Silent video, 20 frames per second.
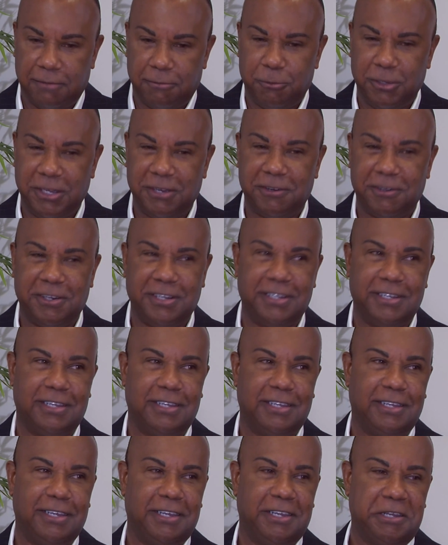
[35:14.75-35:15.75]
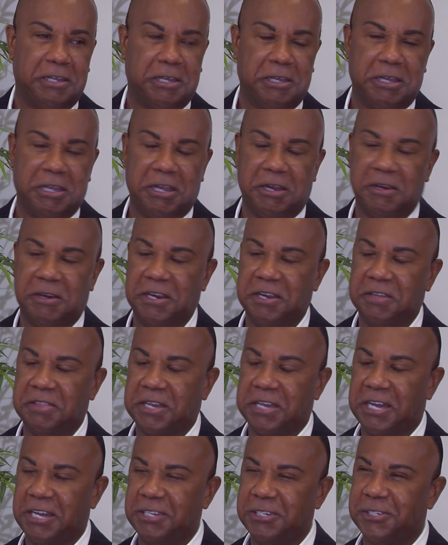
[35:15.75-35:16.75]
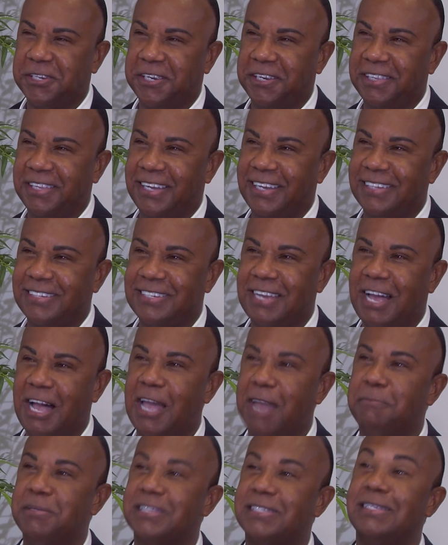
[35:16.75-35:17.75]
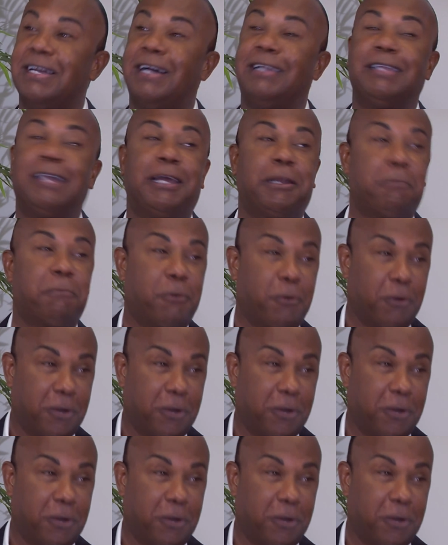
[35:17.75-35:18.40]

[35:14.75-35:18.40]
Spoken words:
We are in a area of the country that time is not that important.